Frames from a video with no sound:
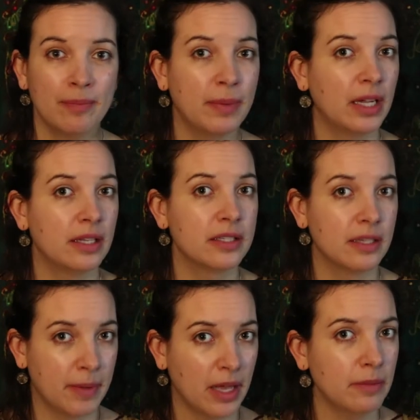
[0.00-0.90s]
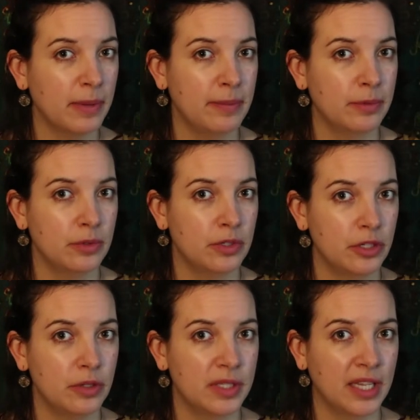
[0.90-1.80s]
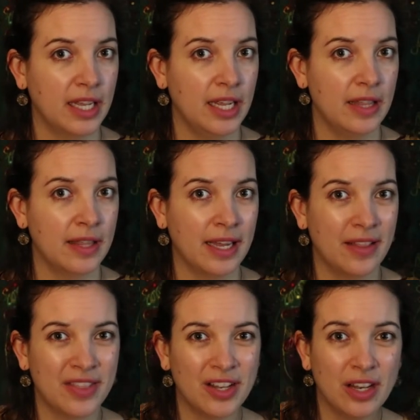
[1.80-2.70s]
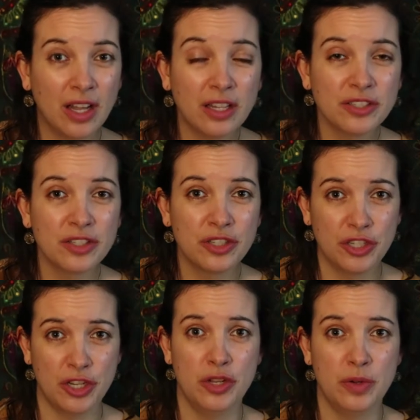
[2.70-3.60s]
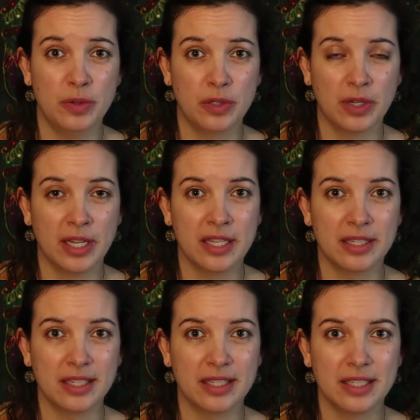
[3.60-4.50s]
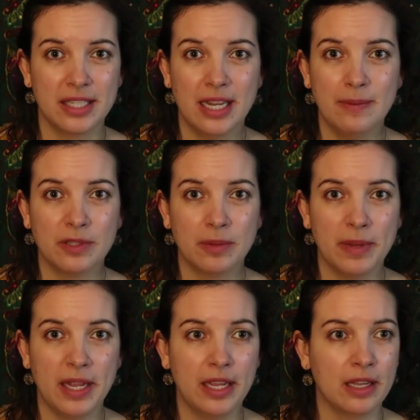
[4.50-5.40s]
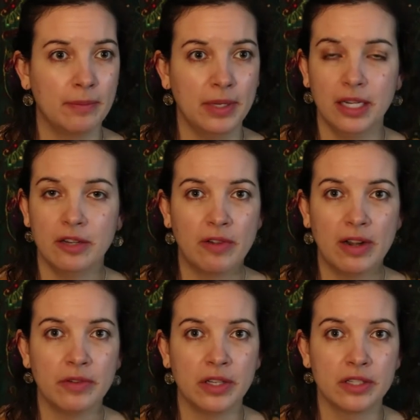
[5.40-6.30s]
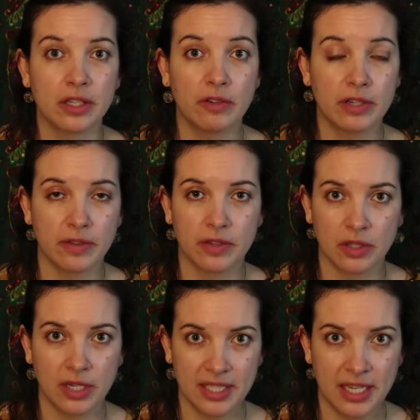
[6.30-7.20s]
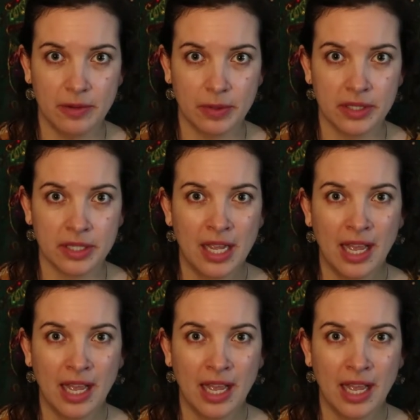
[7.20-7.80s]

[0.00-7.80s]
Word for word: But some other people do say that the last two sonnets seem to be completely irrelevant to the rest of the sonnet sequence